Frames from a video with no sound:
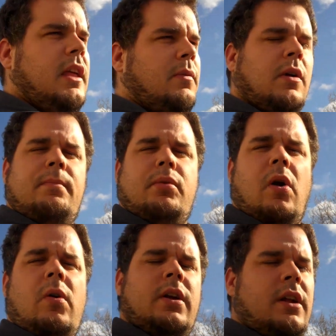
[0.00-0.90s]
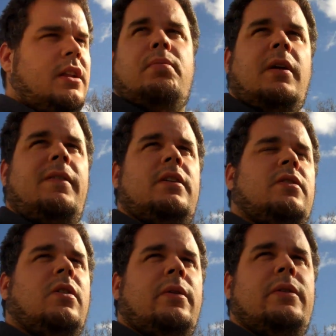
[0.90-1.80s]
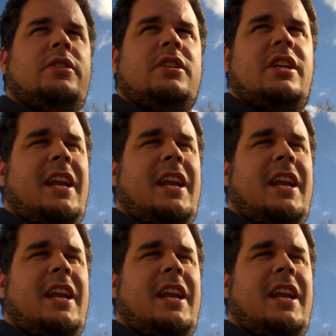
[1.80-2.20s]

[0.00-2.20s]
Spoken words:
they weren't broken. Previous owner was just an